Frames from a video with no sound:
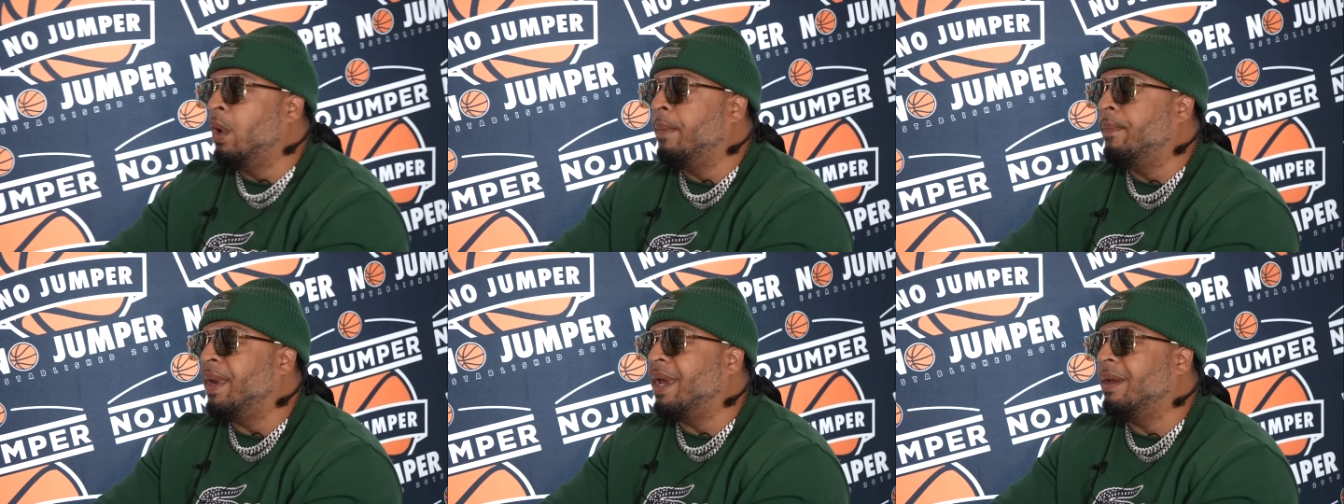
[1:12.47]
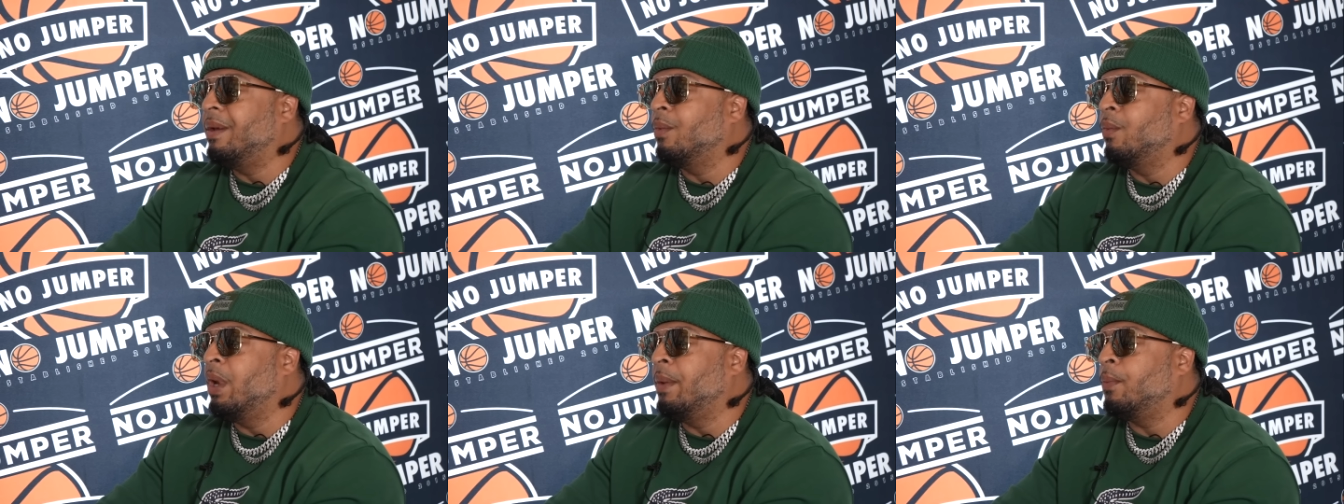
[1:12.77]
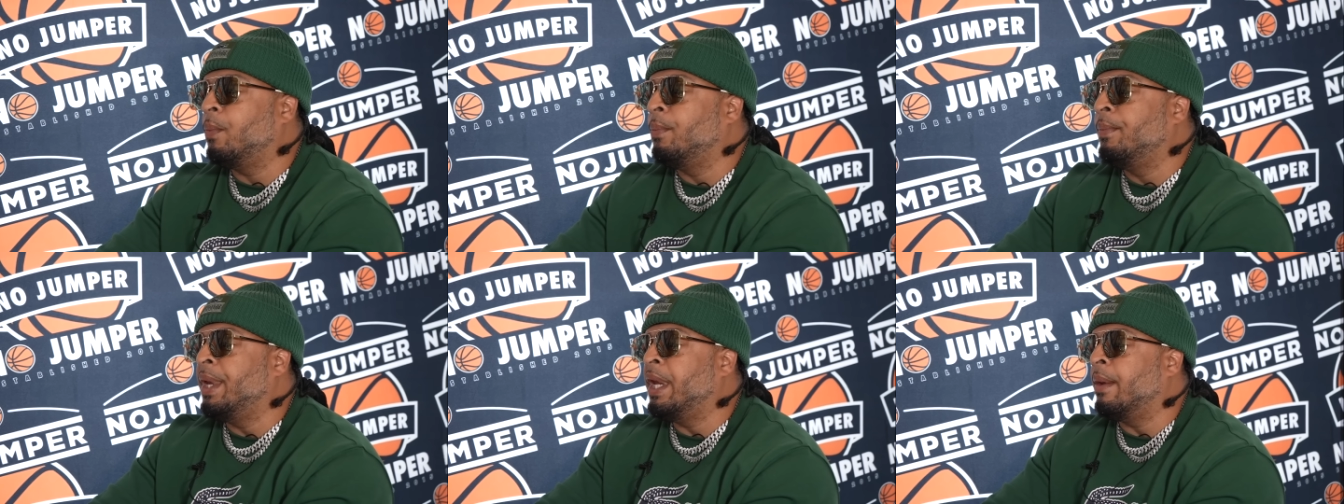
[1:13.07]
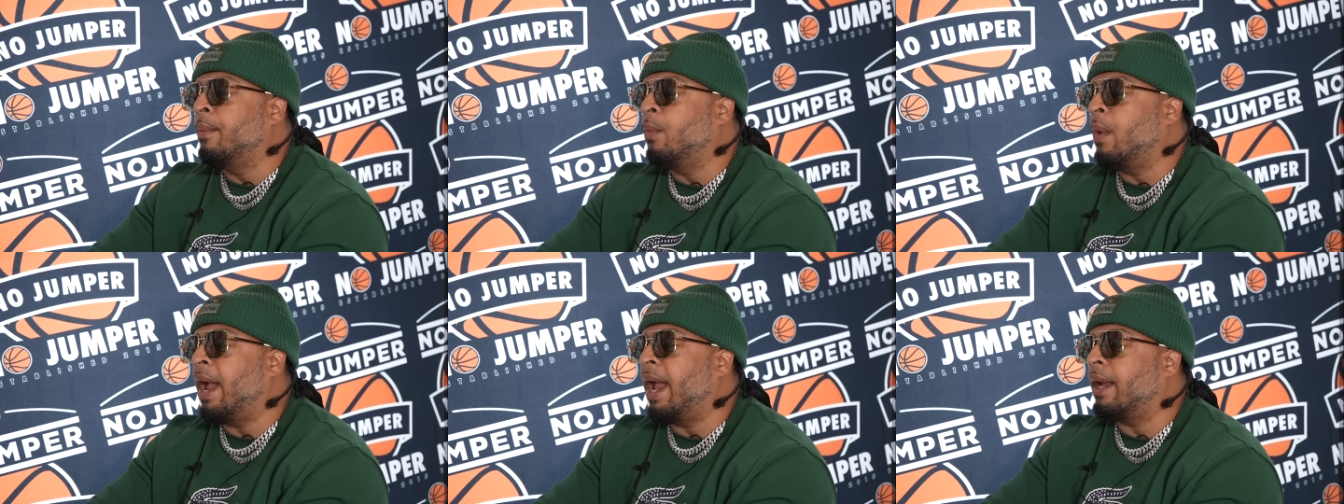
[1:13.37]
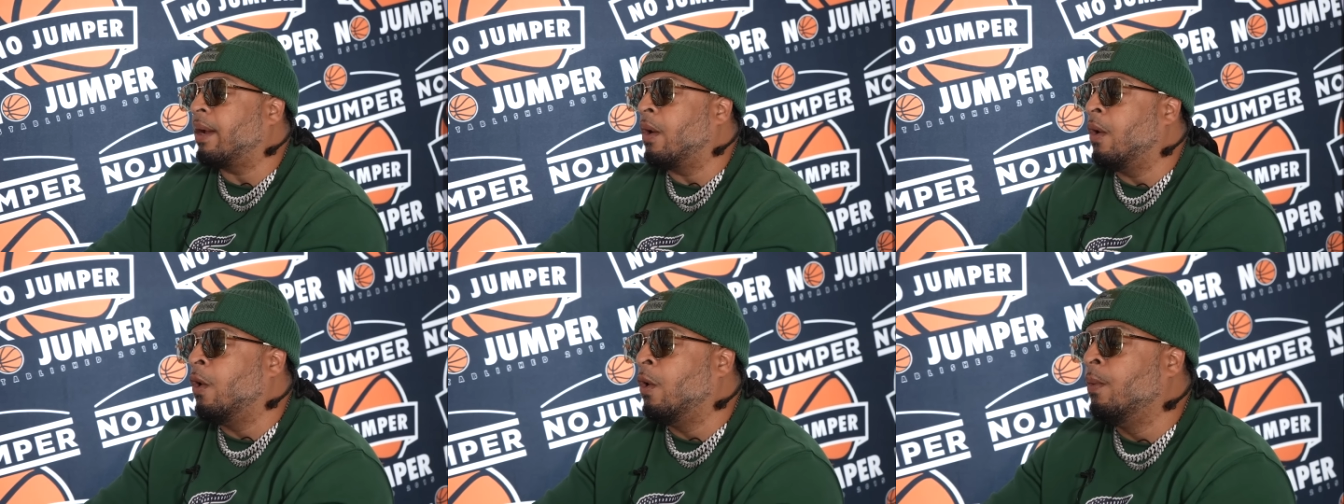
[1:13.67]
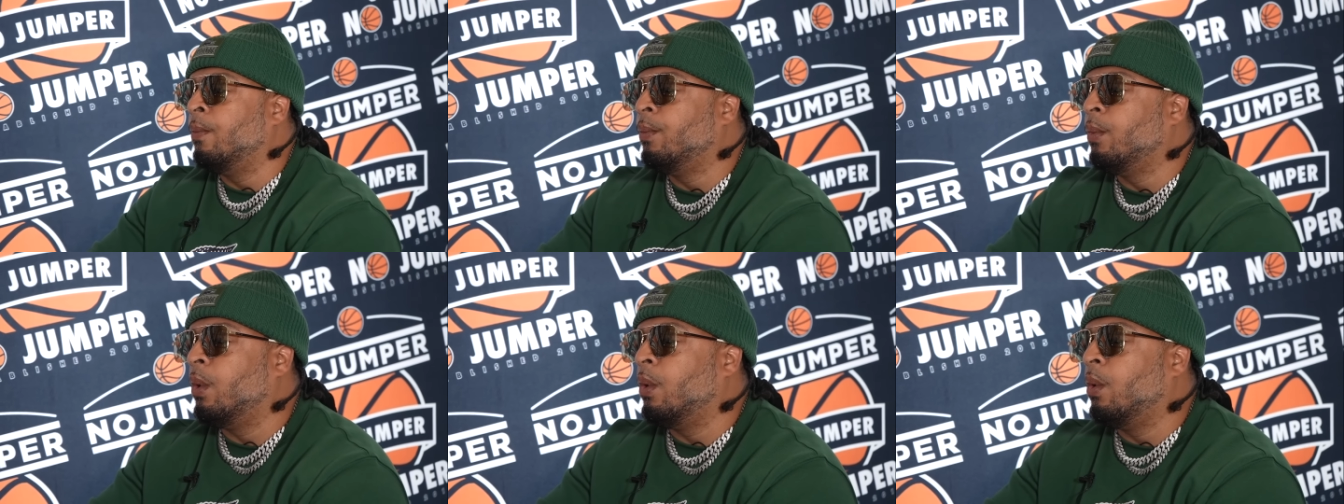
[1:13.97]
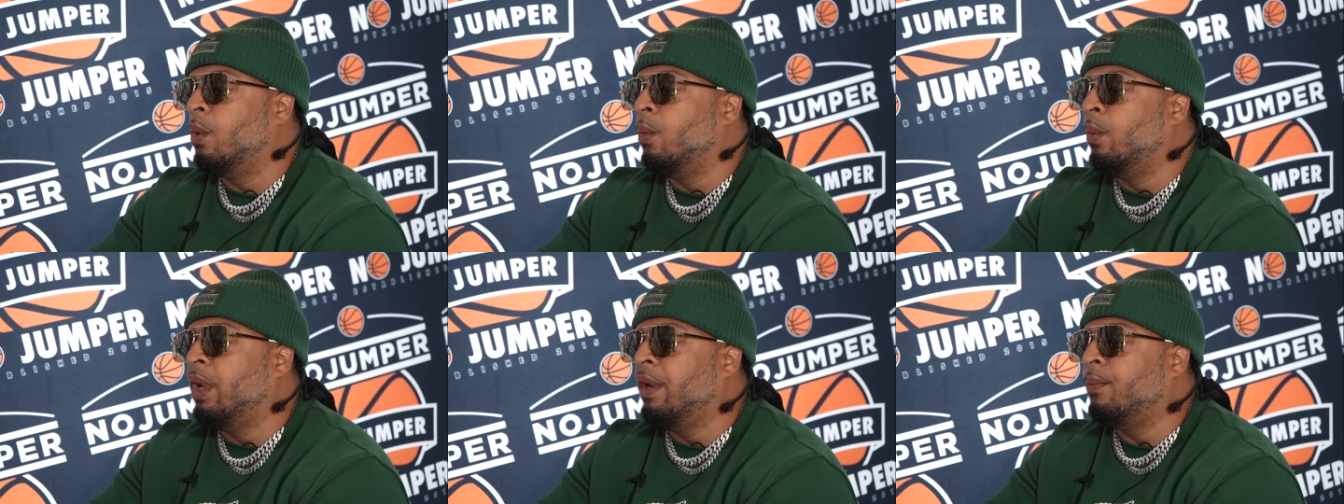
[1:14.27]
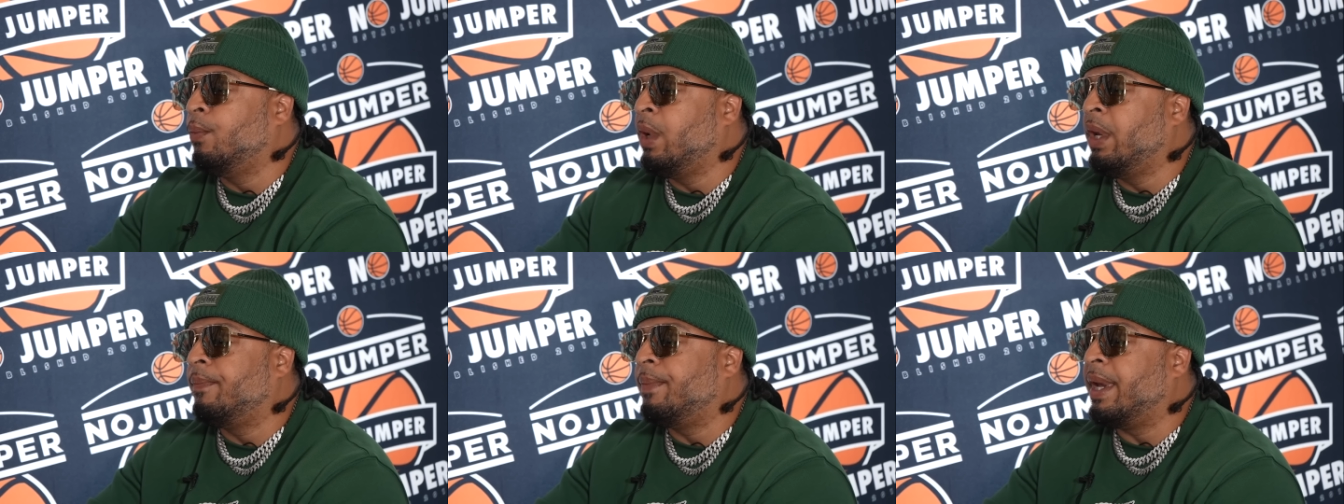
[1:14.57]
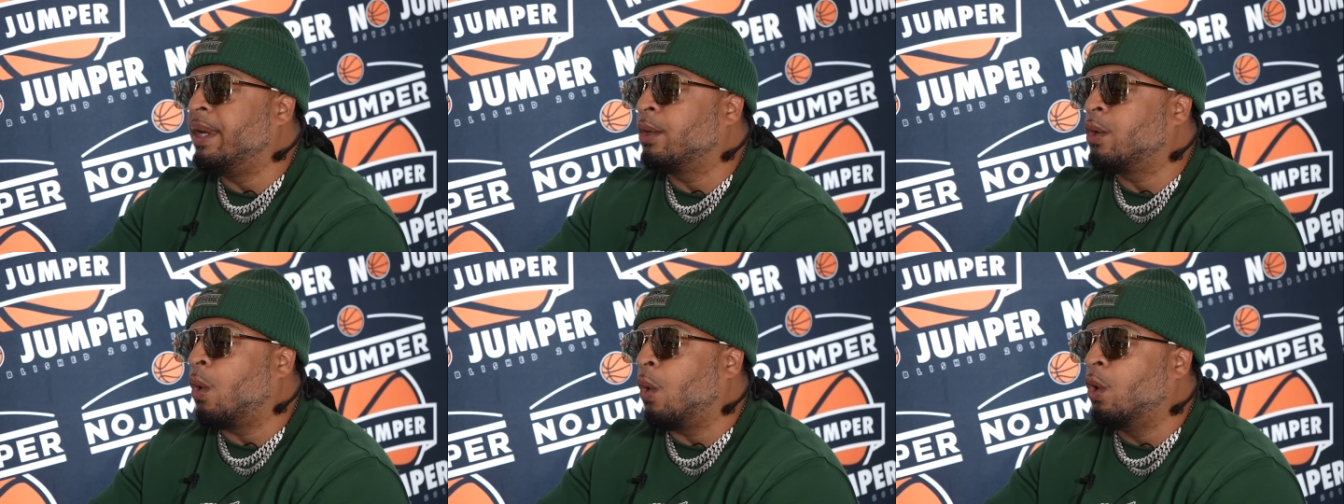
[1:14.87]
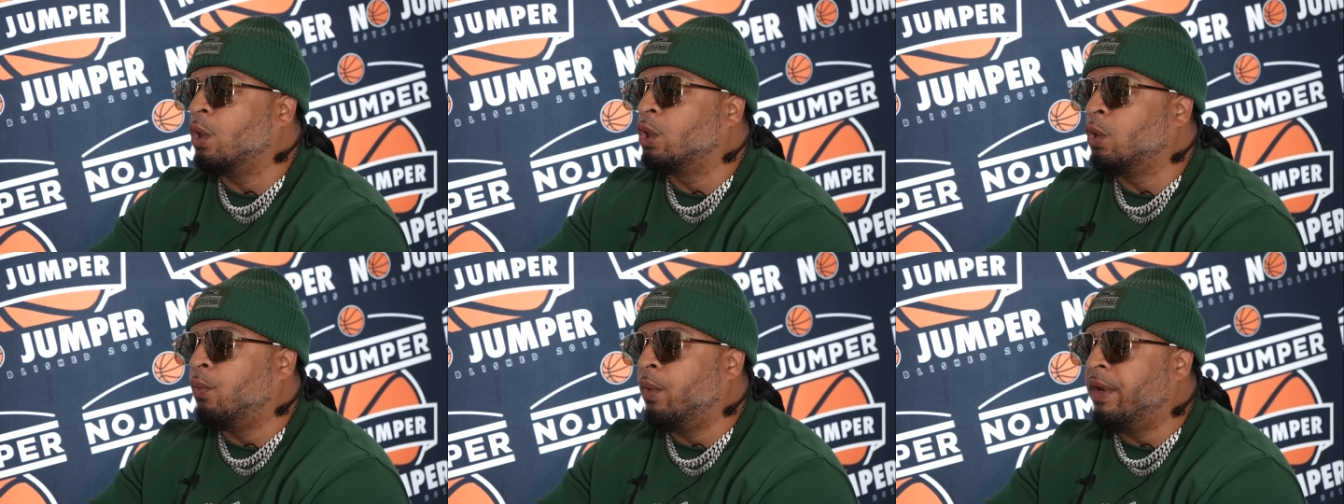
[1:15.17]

we be we me and Wack um we we've been cordial.